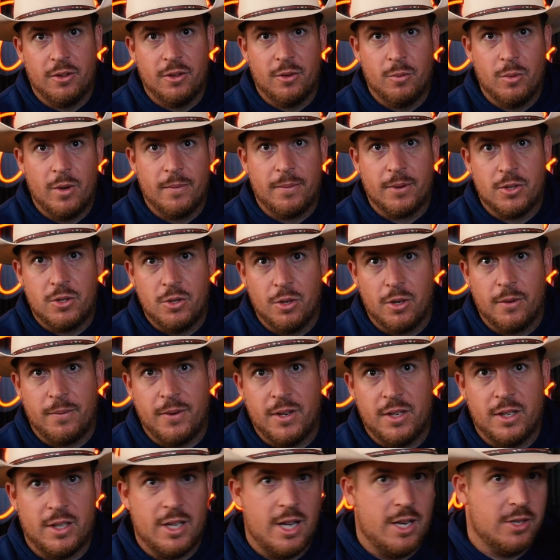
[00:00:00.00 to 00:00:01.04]
The one for
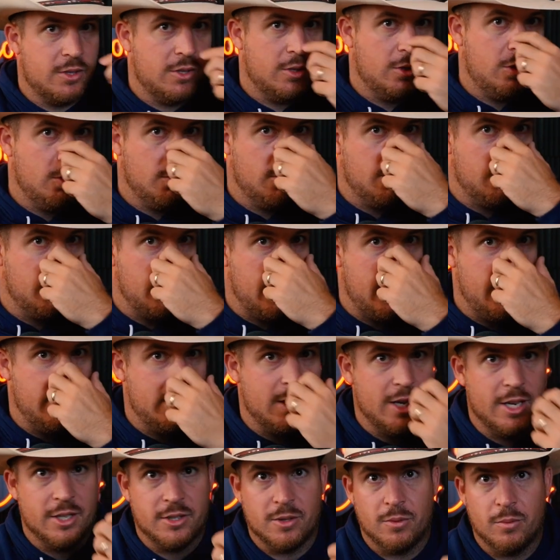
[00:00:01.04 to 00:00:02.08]
$250,000,
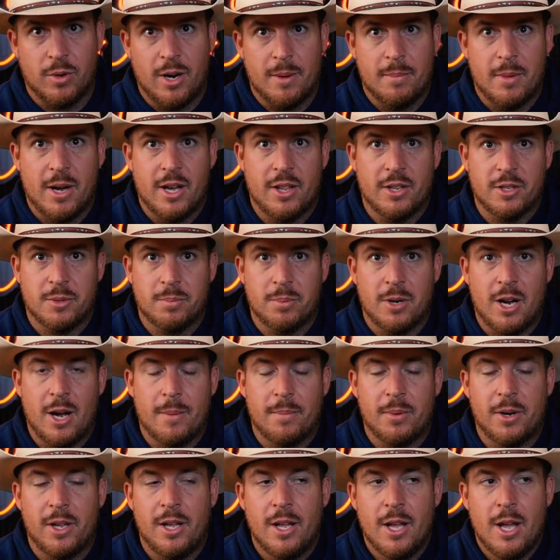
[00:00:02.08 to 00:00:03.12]
$290,000 right by this
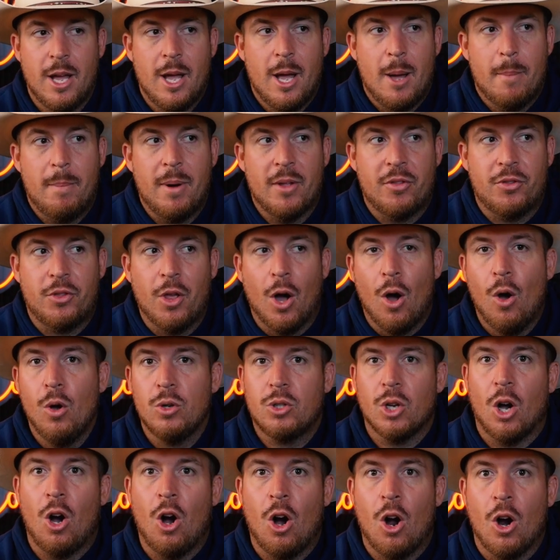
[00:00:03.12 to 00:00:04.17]
property, but
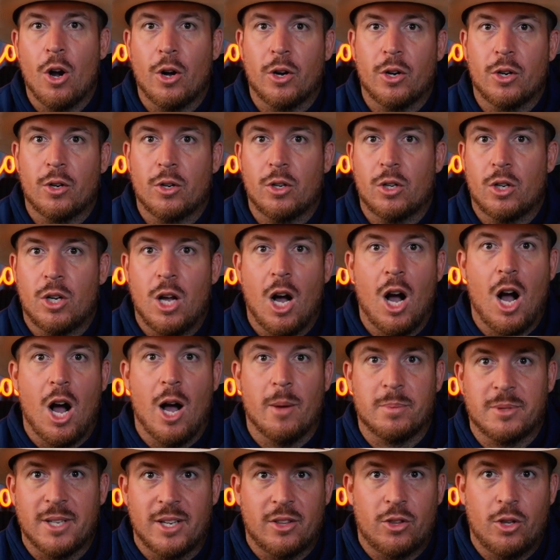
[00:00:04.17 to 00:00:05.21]
those aren't
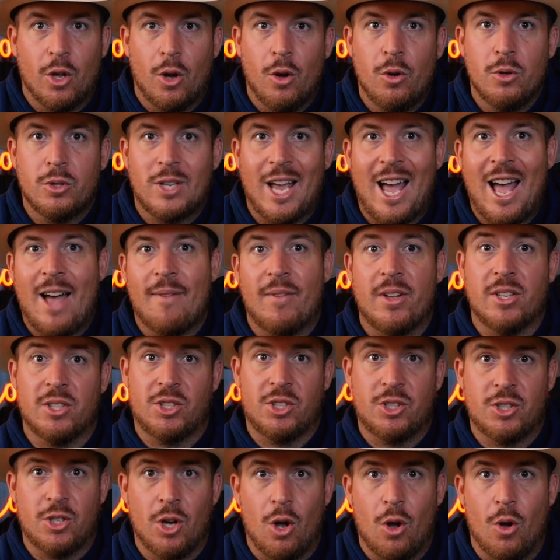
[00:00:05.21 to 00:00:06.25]
comps. Like, those haven't
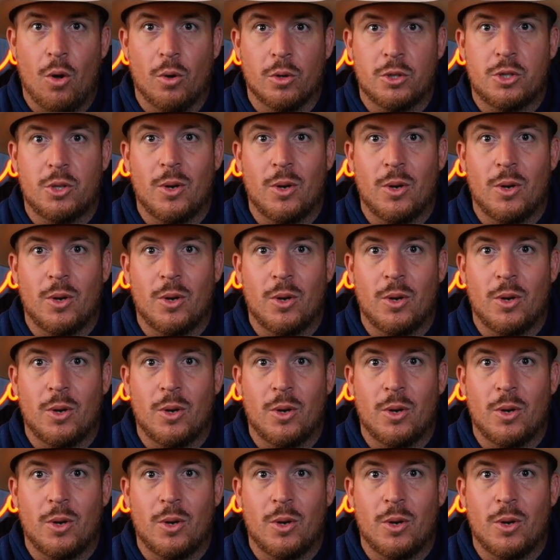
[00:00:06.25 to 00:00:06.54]
sold.